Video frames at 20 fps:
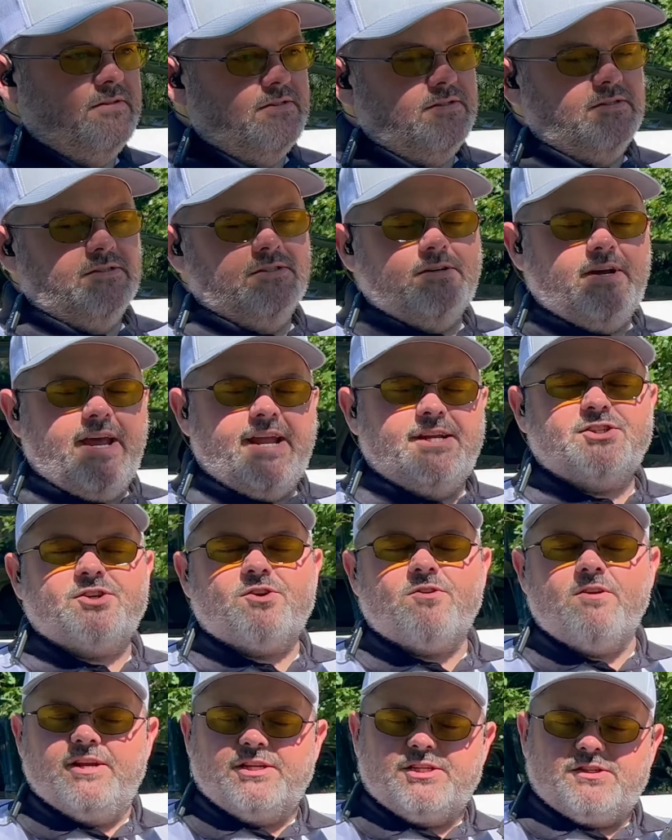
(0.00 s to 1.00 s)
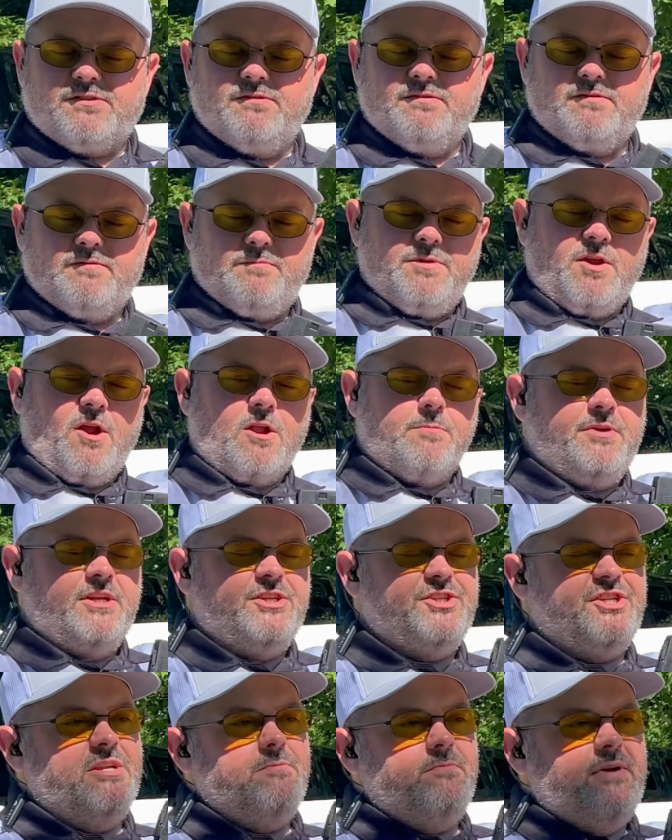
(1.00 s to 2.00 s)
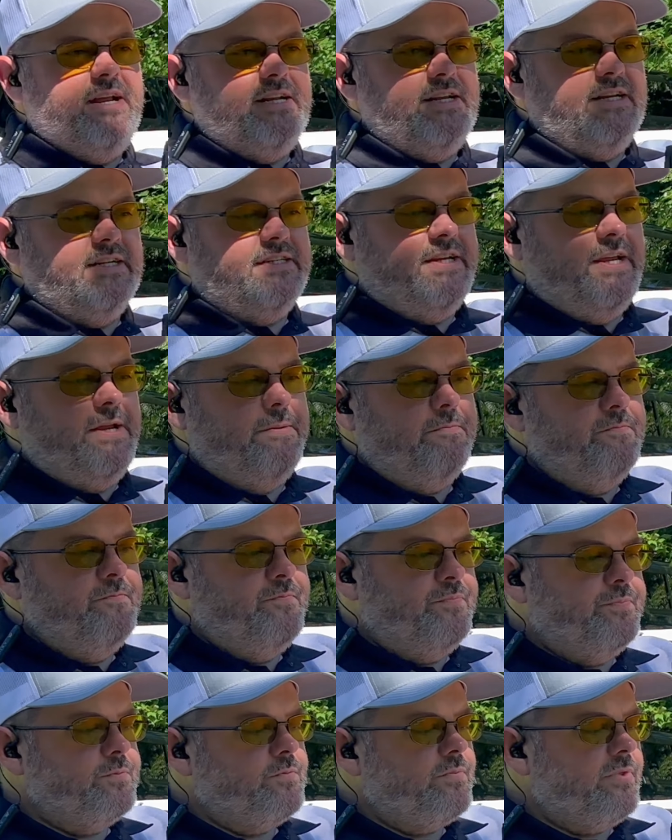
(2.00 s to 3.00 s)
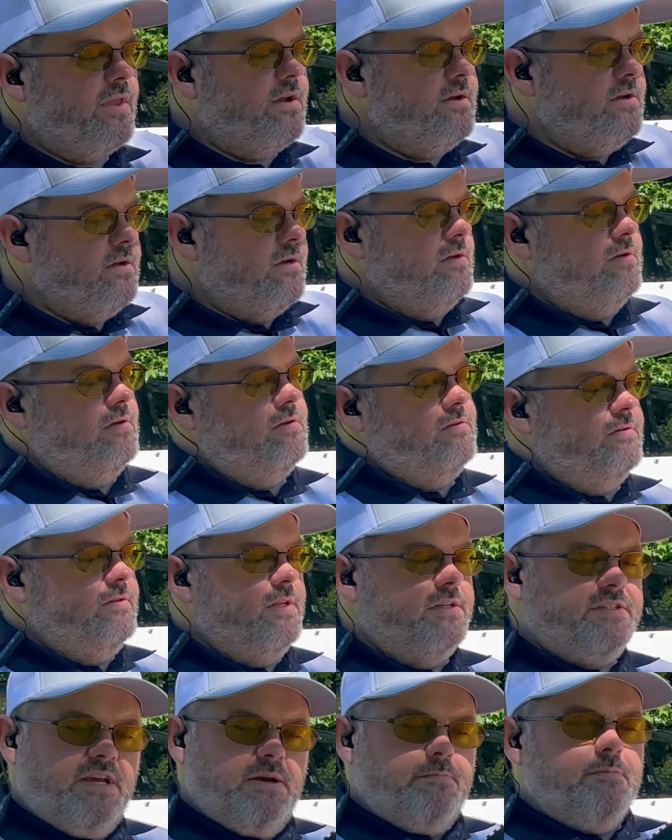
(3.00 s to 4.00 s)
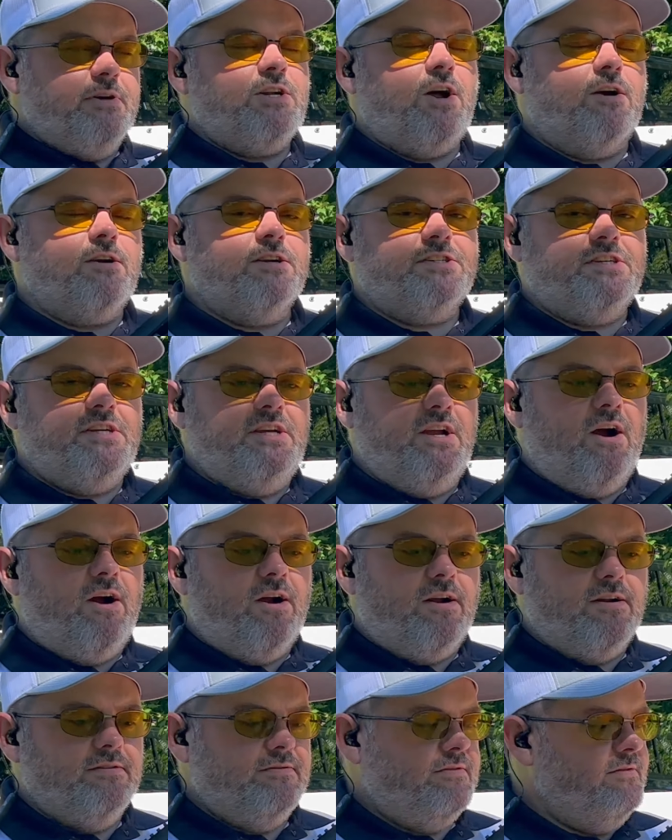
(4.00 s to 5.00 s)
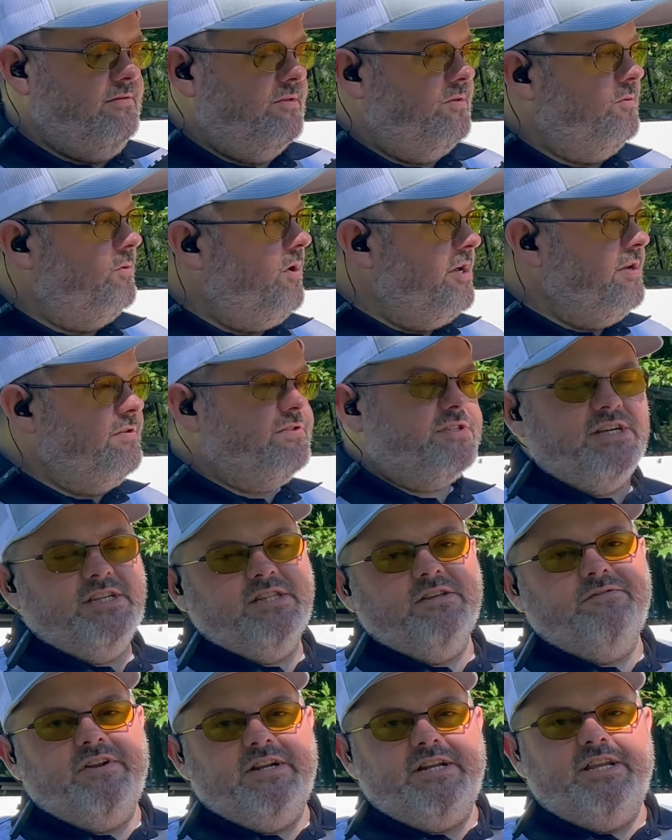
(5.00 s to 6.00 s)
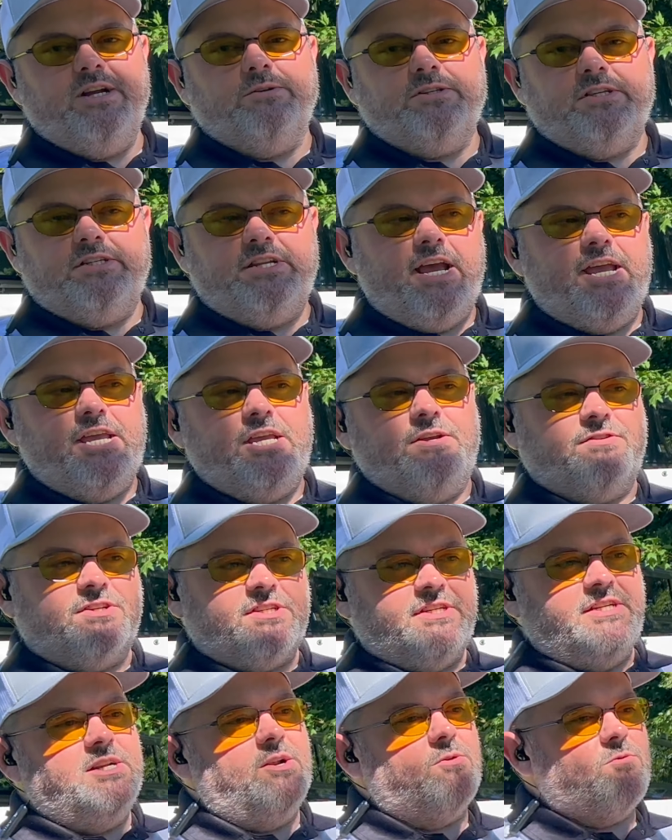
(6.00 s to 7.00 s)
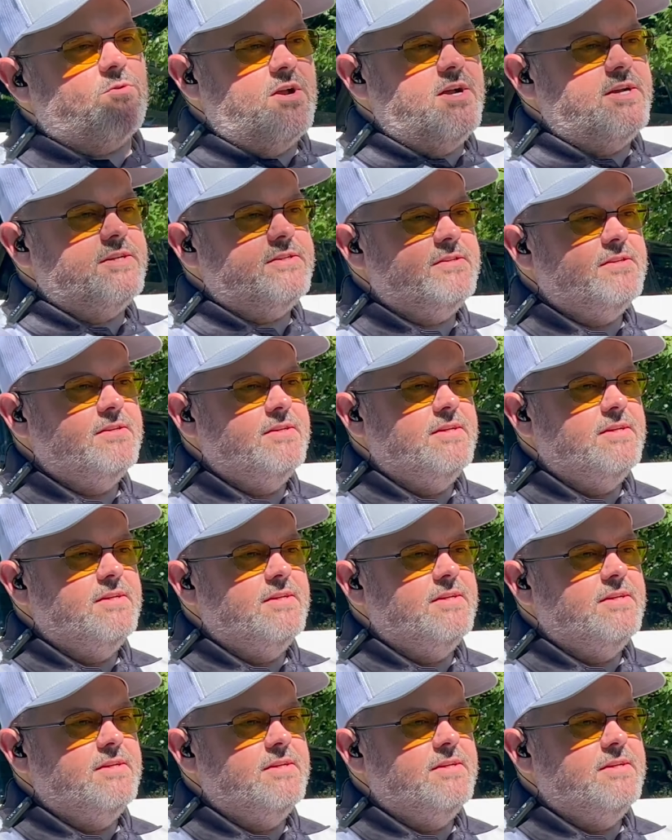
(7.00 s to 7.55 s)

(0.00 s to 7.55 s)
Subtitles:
So hey, it's Chris from the RPG Media team. The Tippmann RCR. Well, you've seen the video today. You've seen it run.